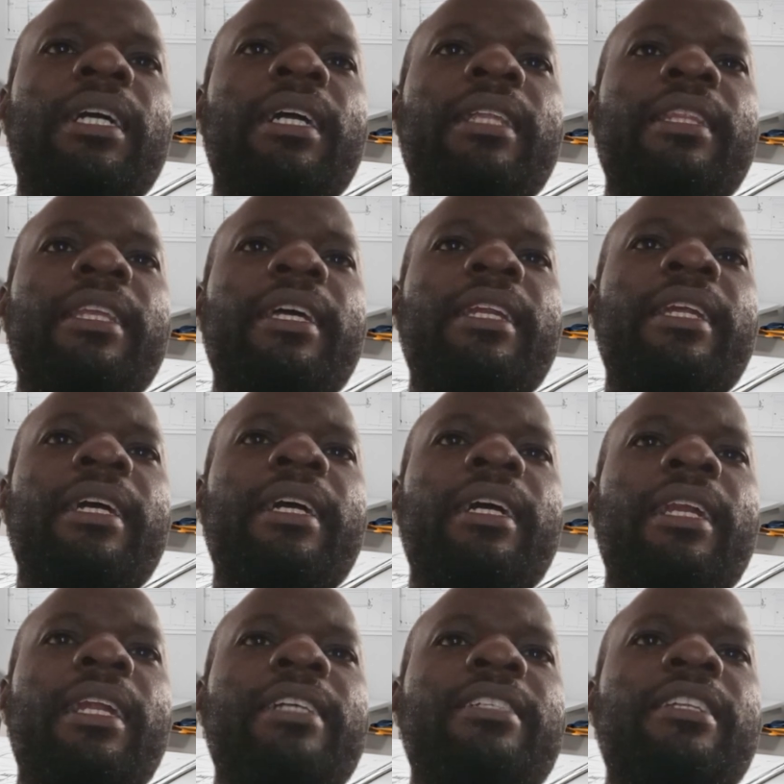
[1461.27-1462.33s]
And then
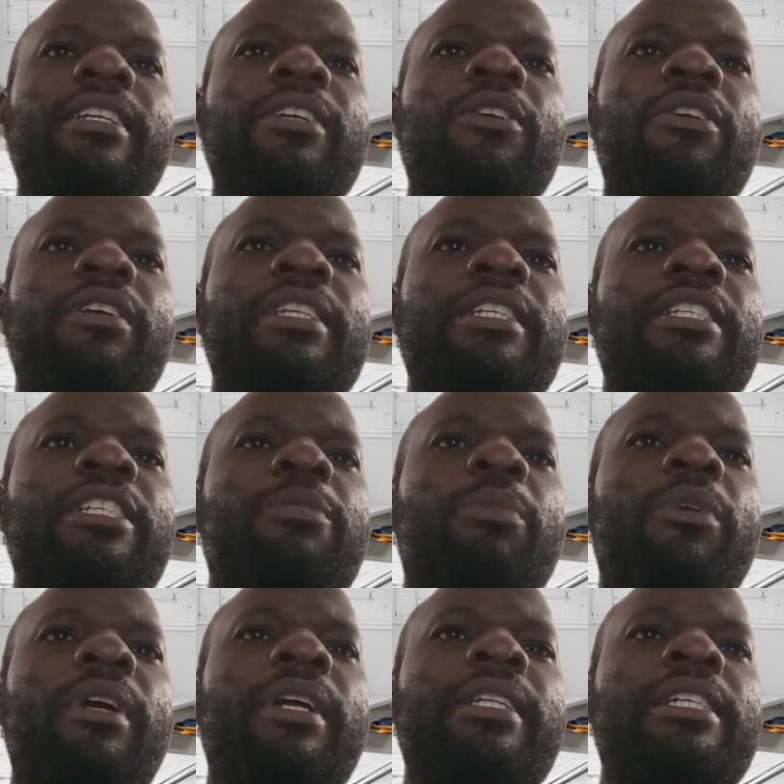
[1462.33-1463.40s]
lastly, concrete is
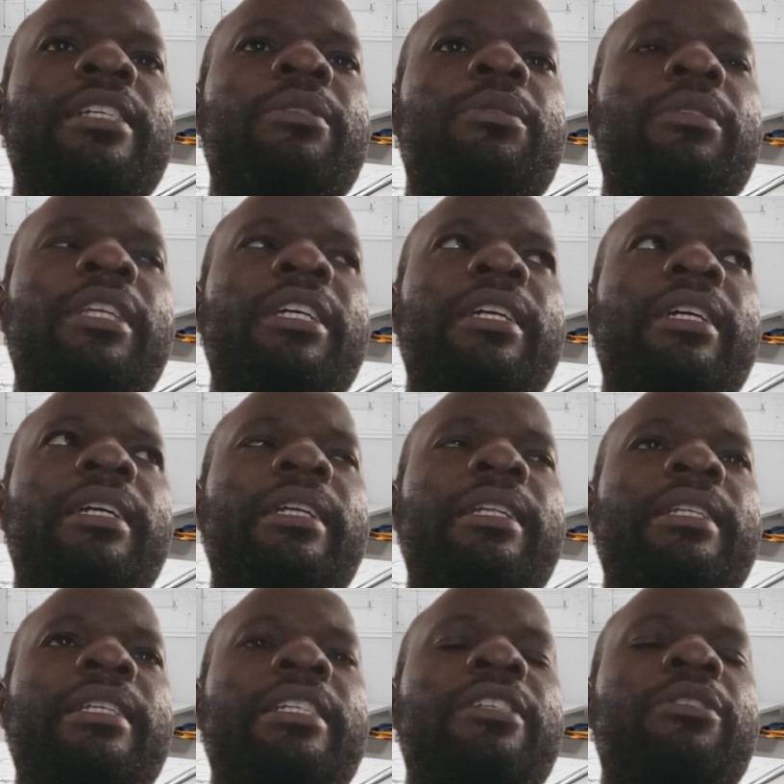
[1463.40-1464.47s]
poured into the
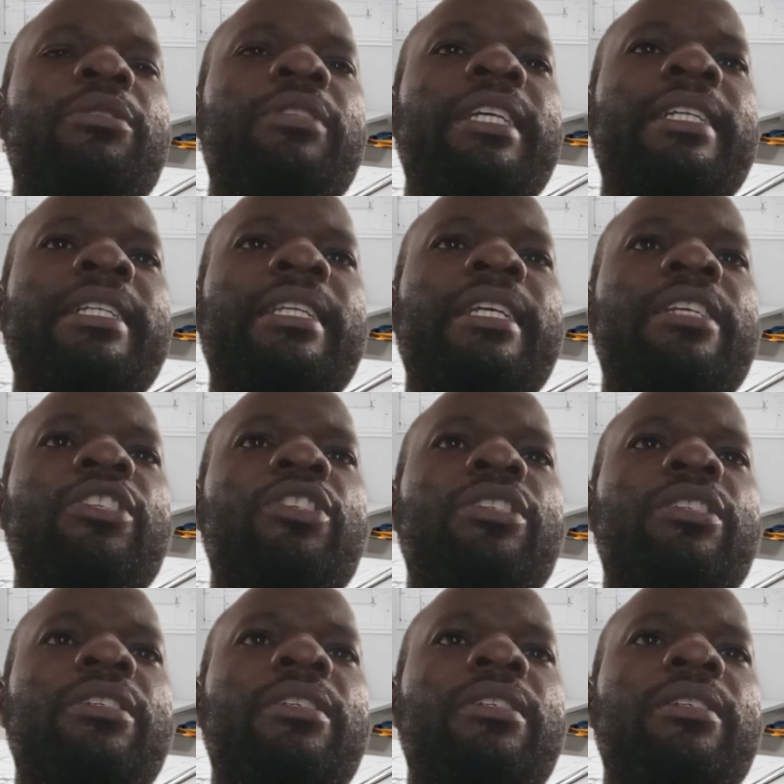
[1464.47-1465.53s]

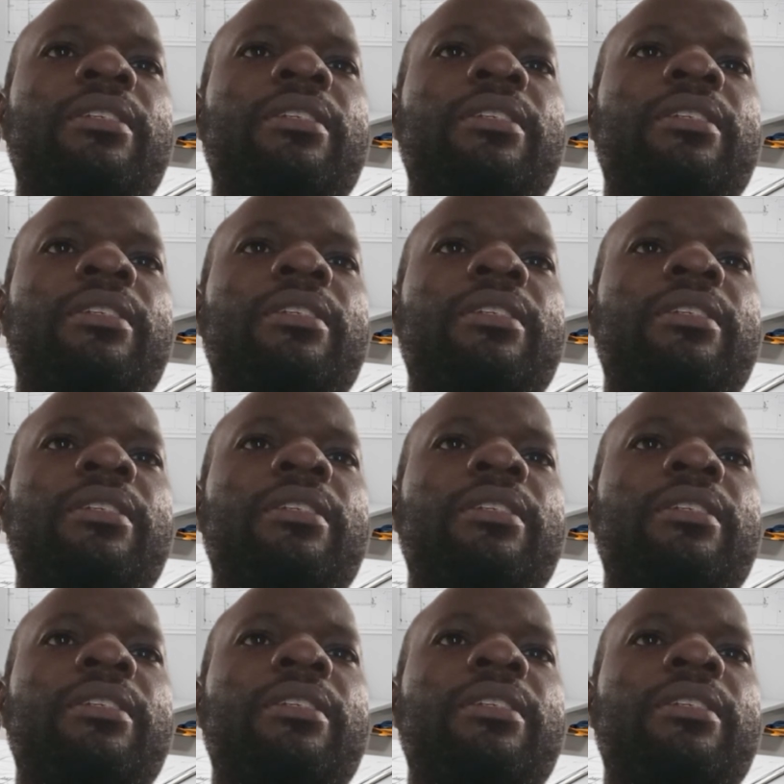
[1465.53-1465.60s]
dredge